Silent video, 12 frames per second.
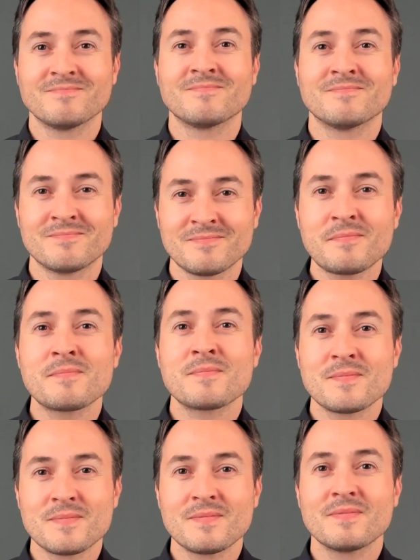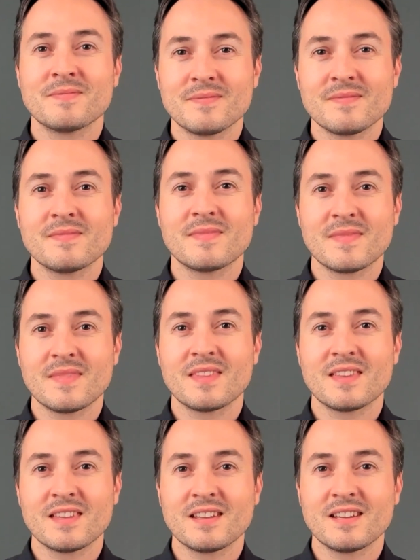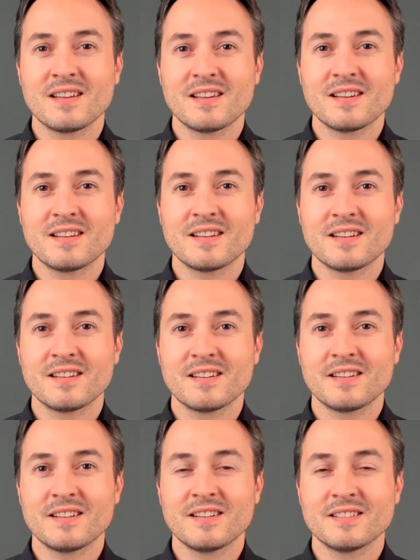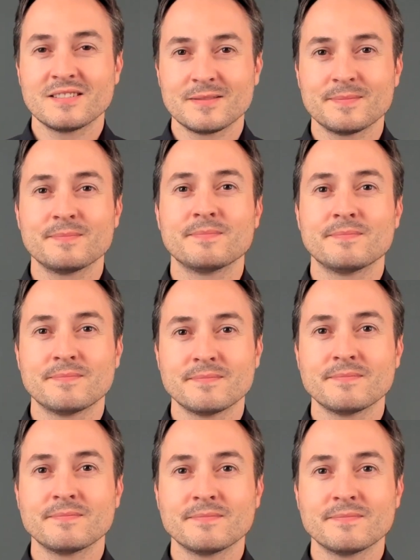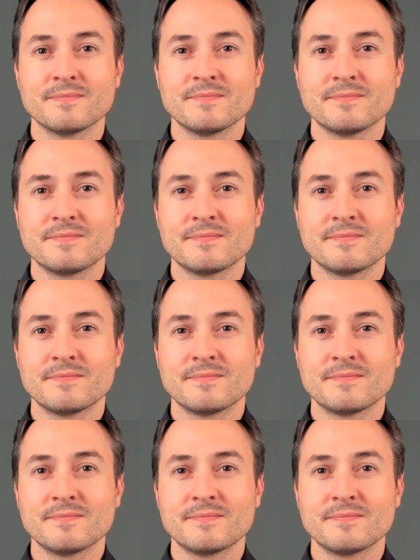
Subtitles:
No words are spoken by the person on screen.